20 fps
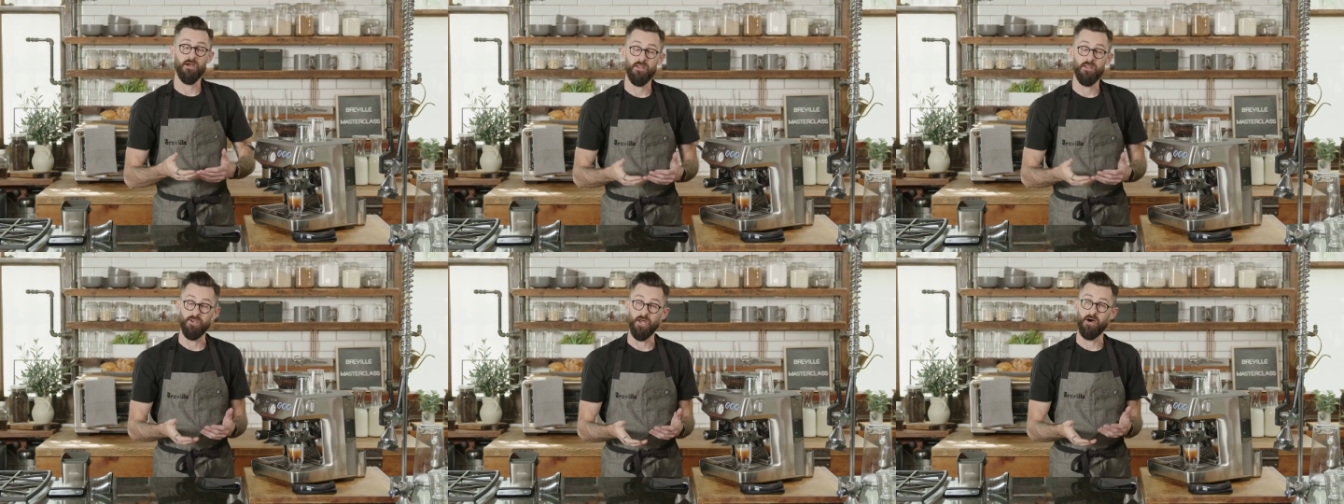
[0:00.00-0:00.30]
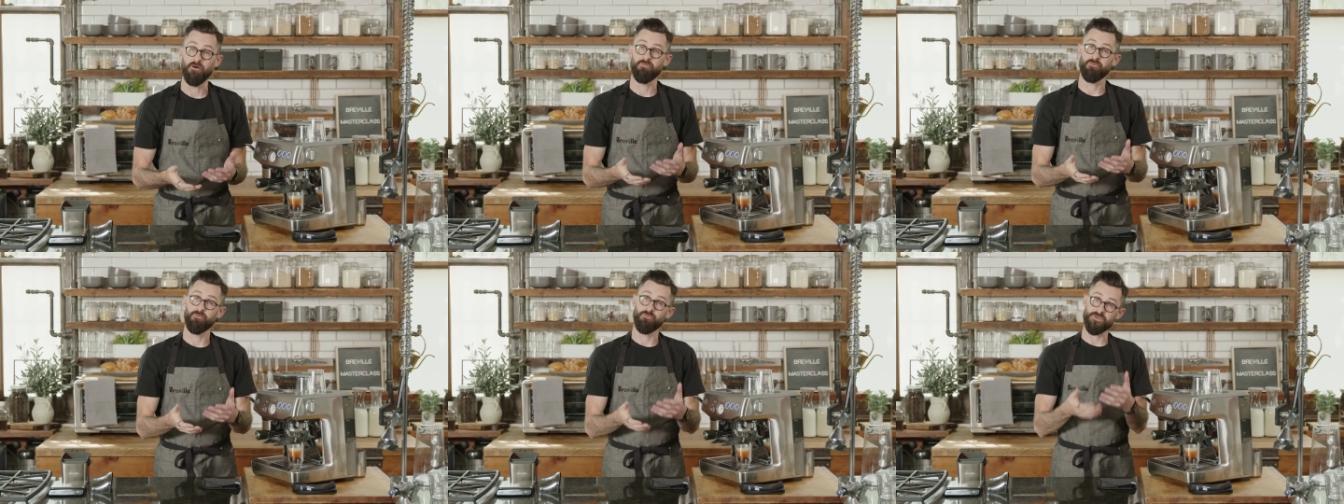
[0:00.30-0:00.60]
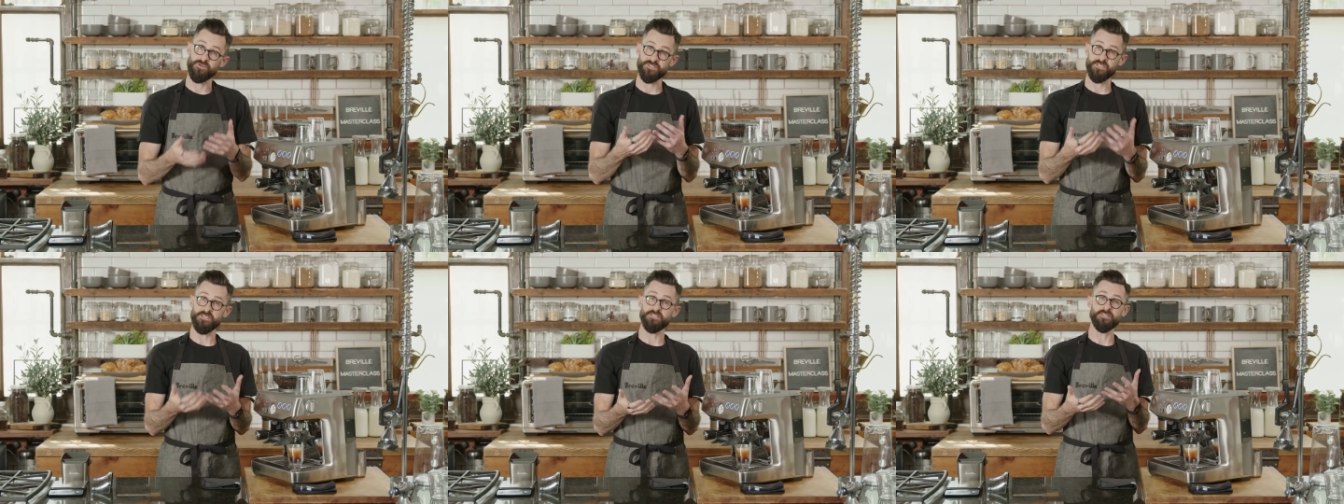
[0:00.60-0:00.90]
enough
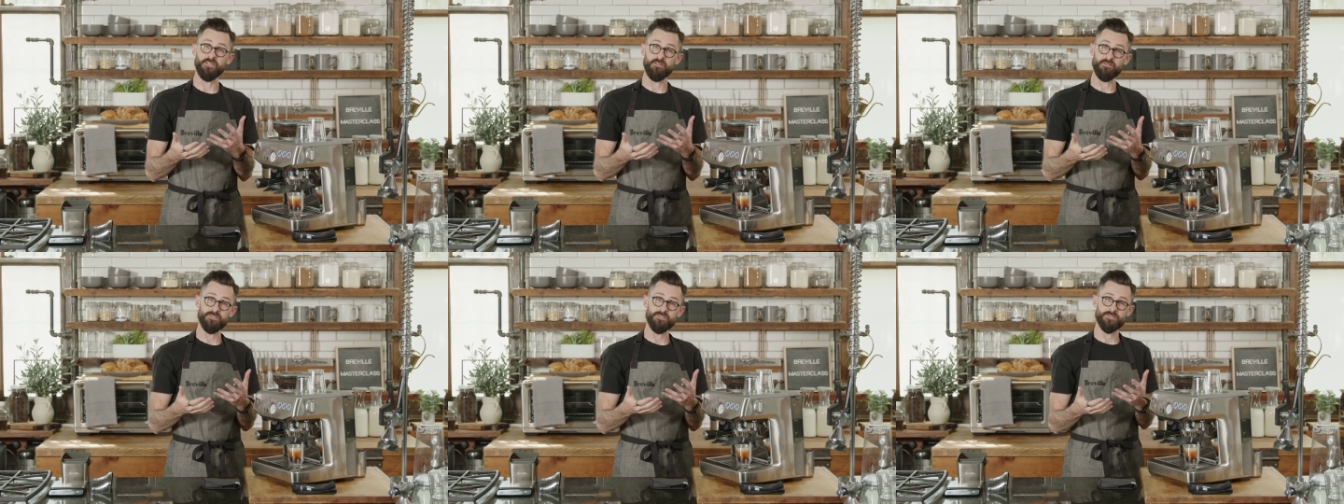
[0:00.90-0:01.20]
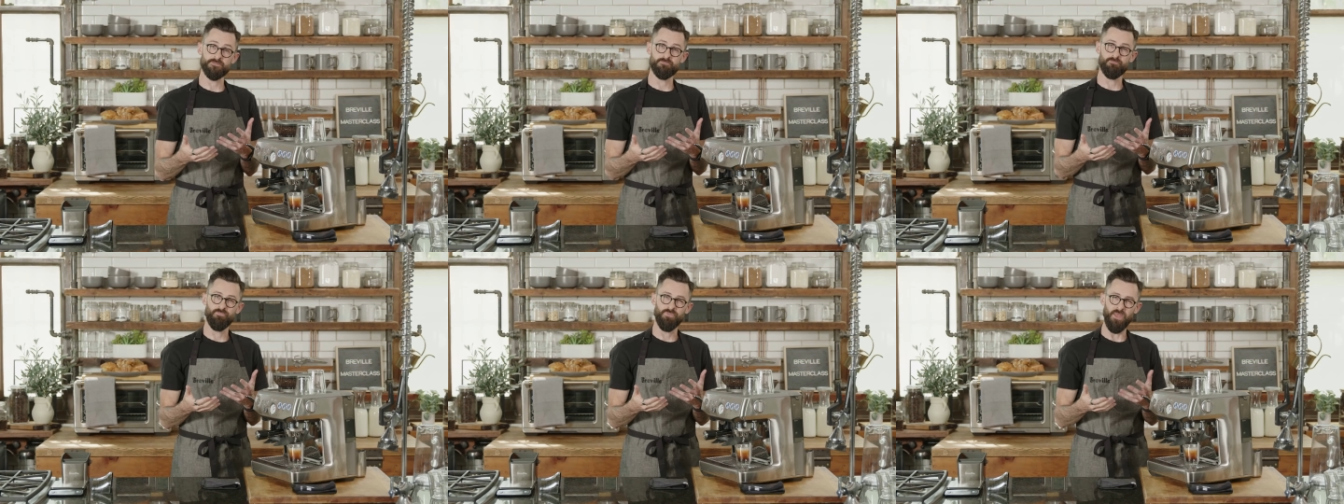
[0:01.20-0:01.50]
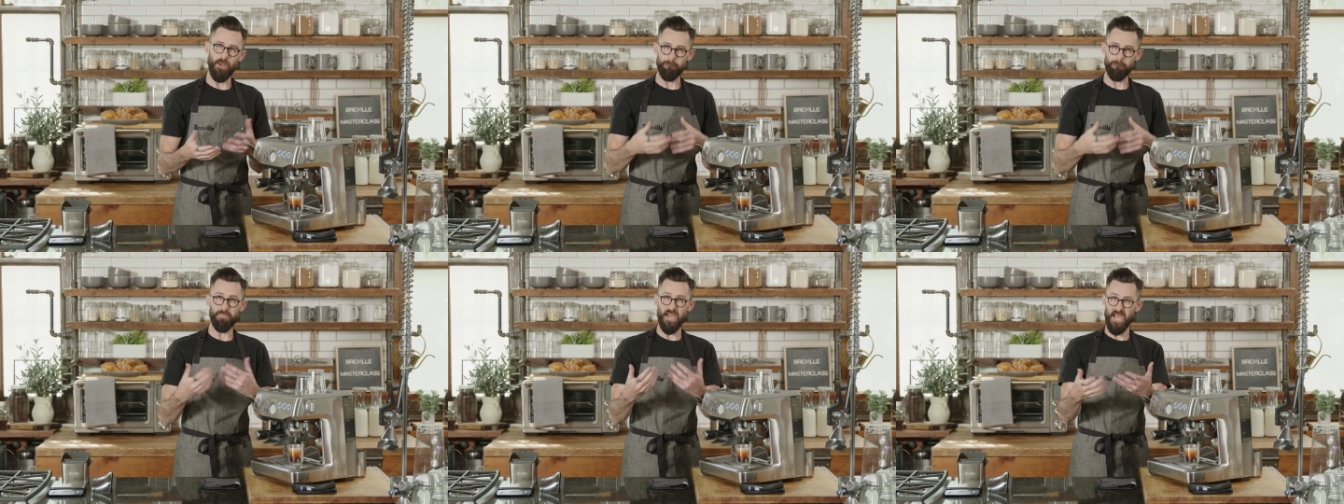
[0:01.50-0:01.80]
resistance,
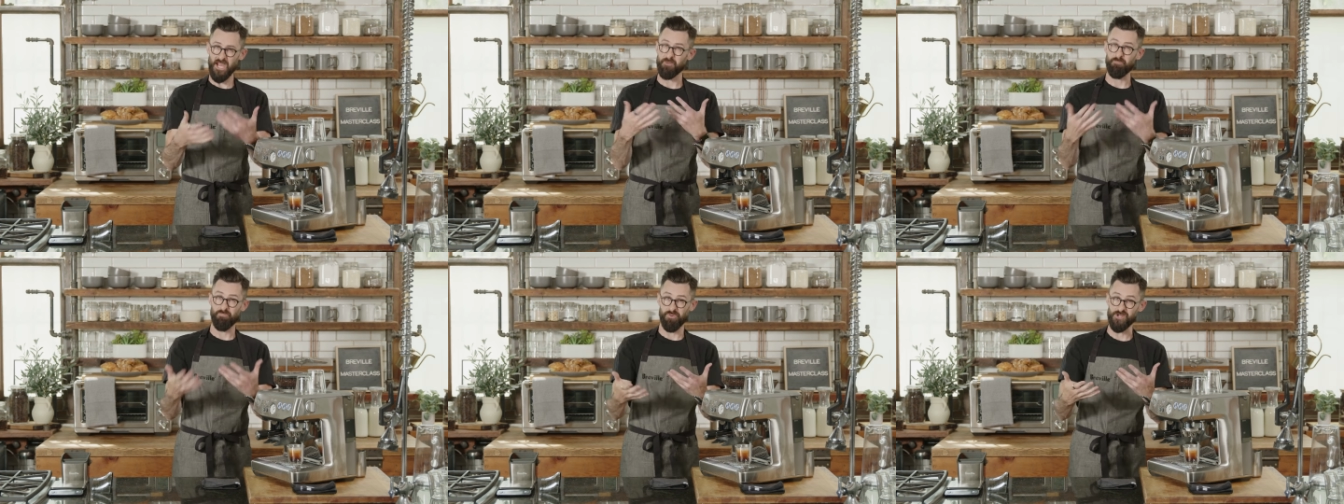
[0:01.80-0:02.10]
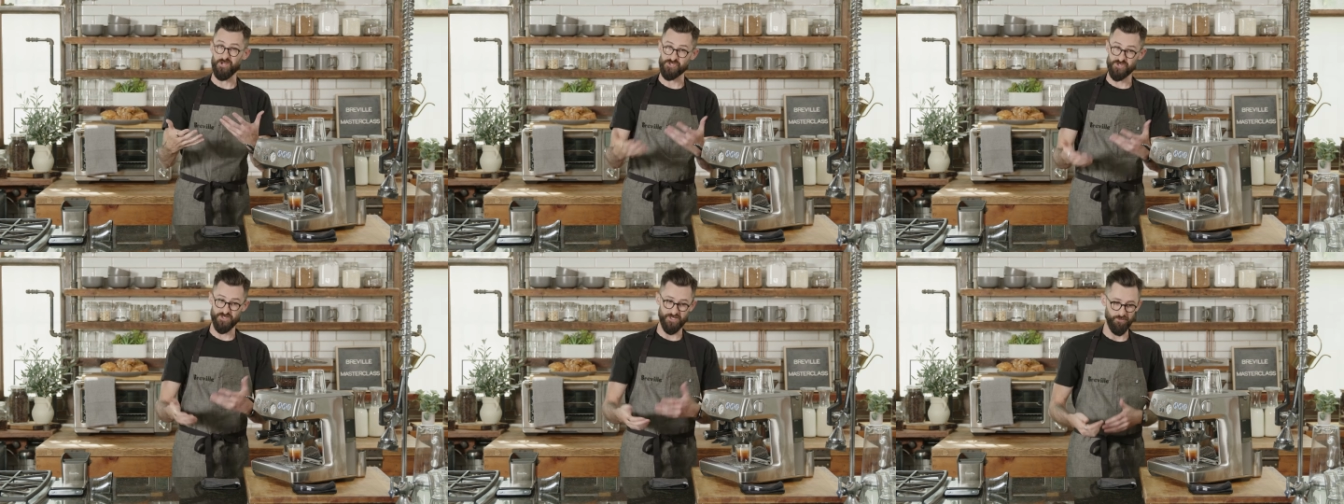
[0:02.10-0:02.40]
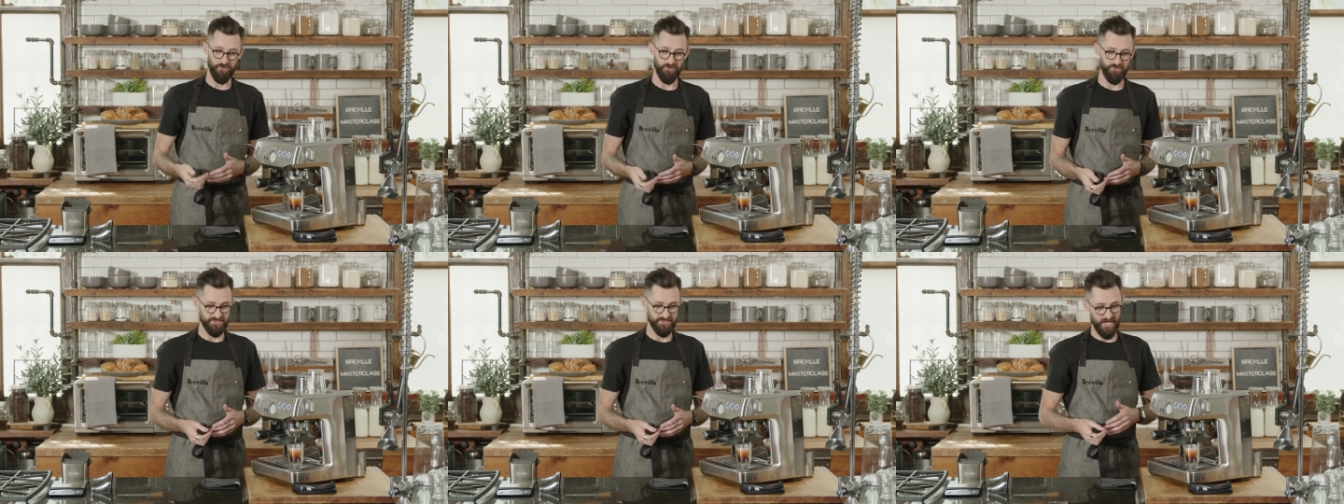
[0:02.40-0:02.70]
that back pressure that
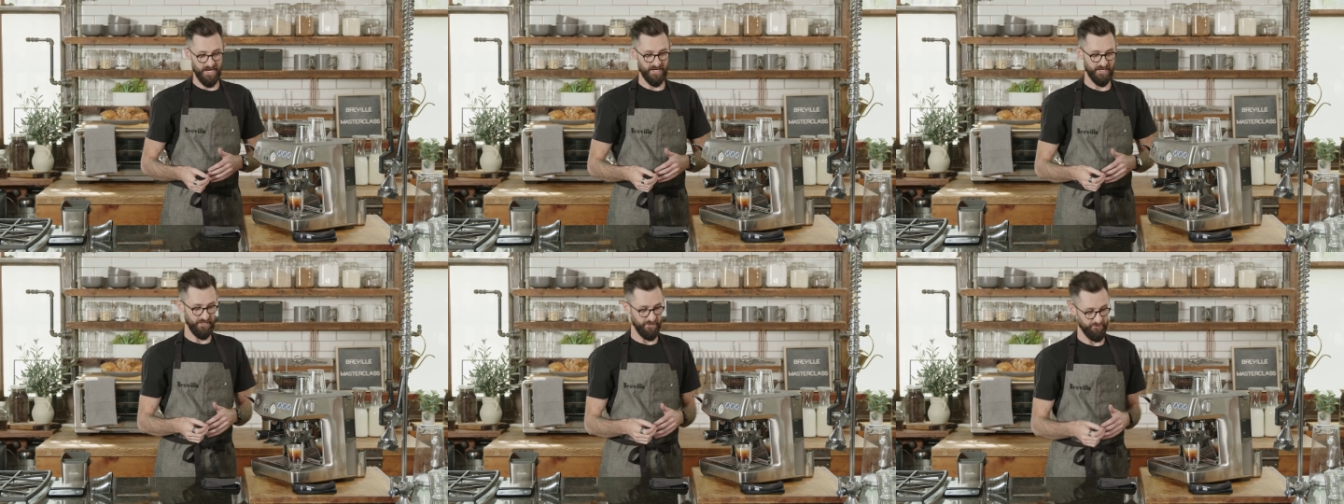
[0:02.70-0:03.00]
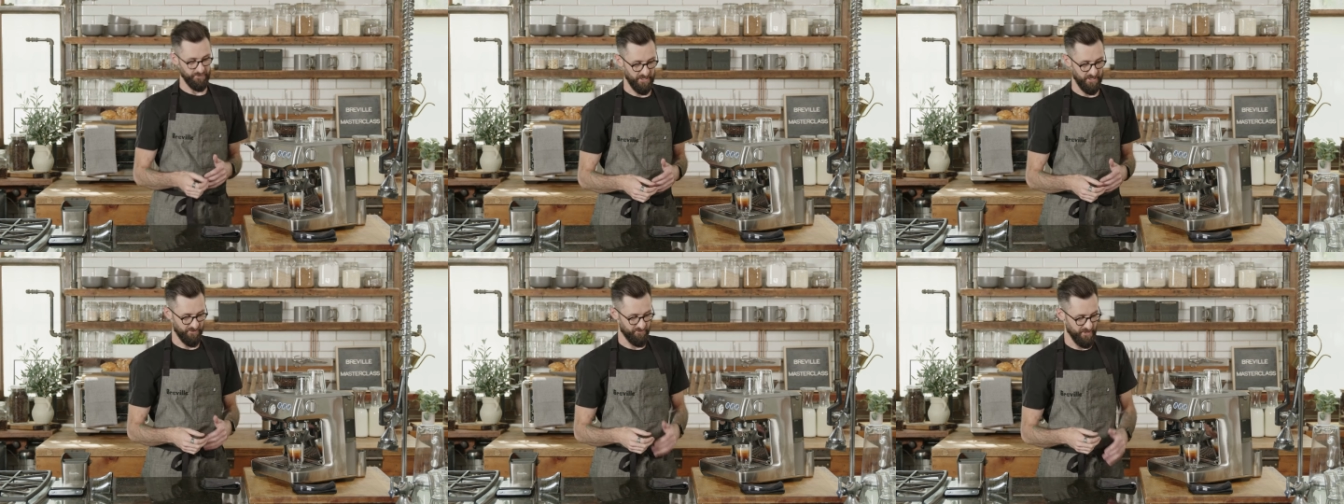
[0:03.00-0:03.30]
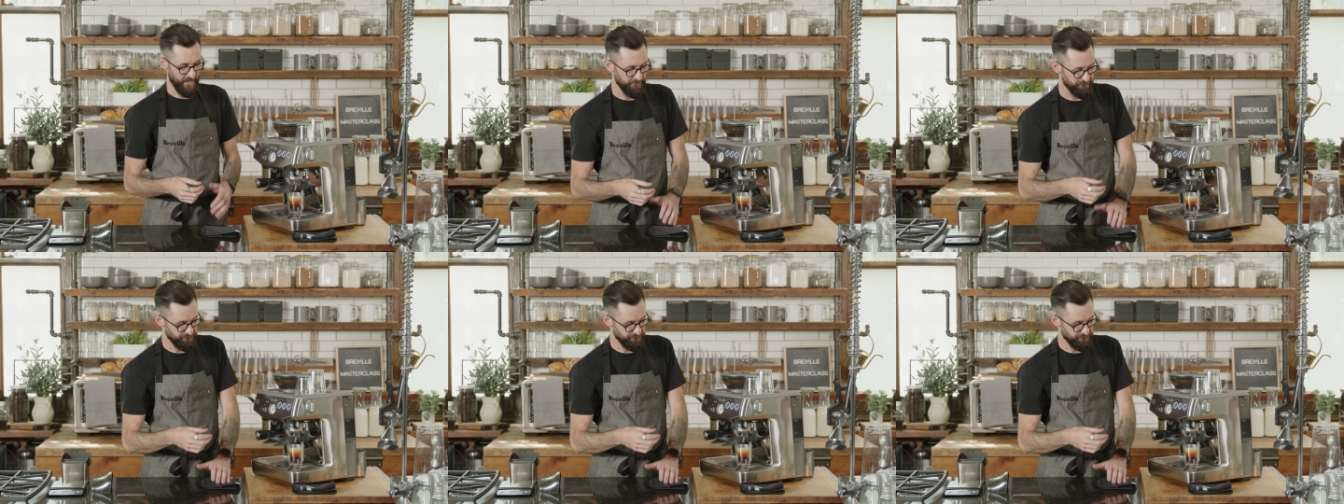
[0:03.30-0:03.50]
we were talking about, right?